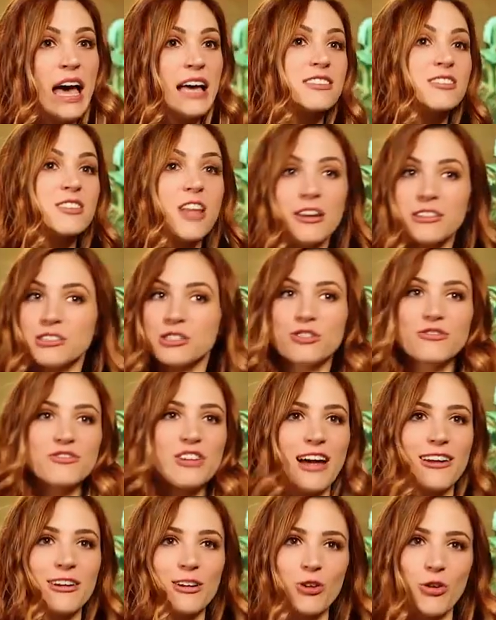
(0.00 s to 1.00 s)
As long as
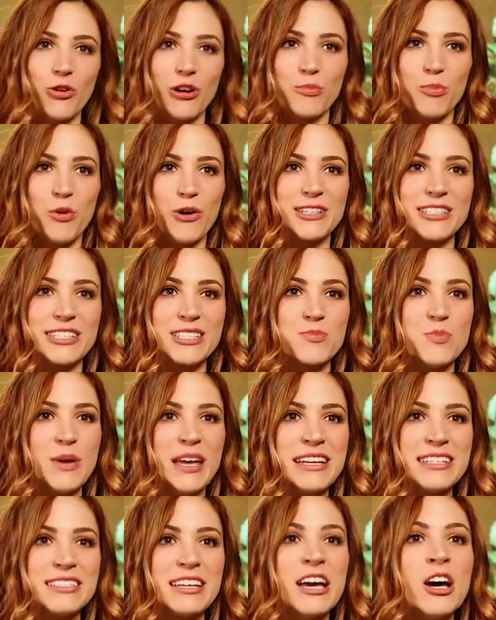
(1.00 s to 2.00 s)
you've got a glory point to
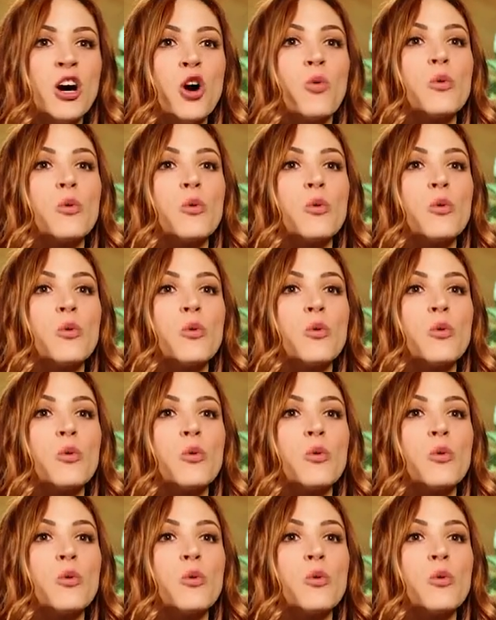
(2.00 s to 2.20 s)
spend,